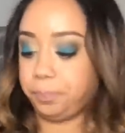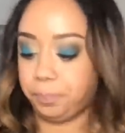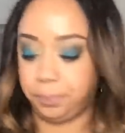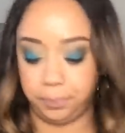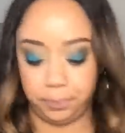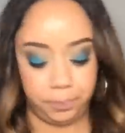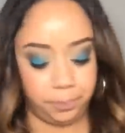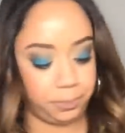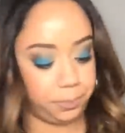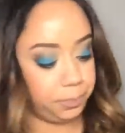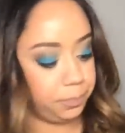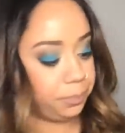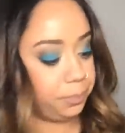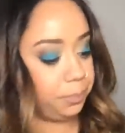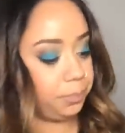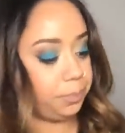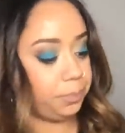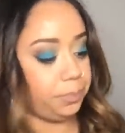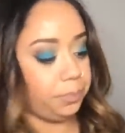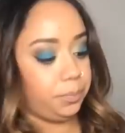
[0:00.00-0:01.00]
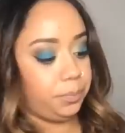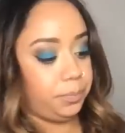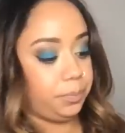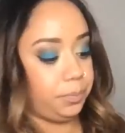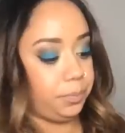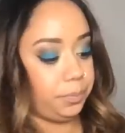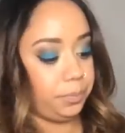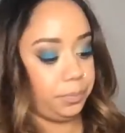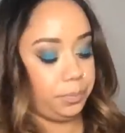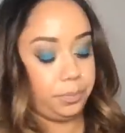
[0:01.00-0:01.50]

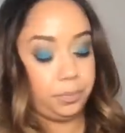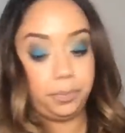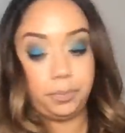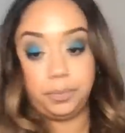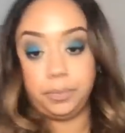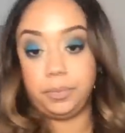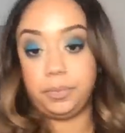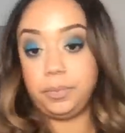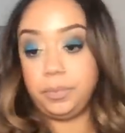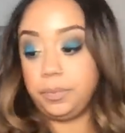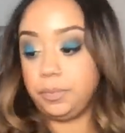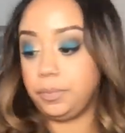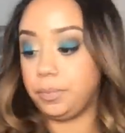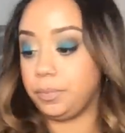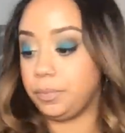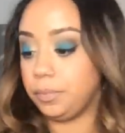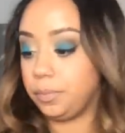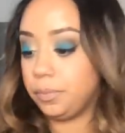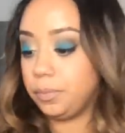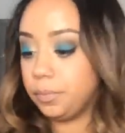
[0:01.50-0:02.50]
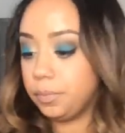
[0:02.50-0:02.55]
[no speech]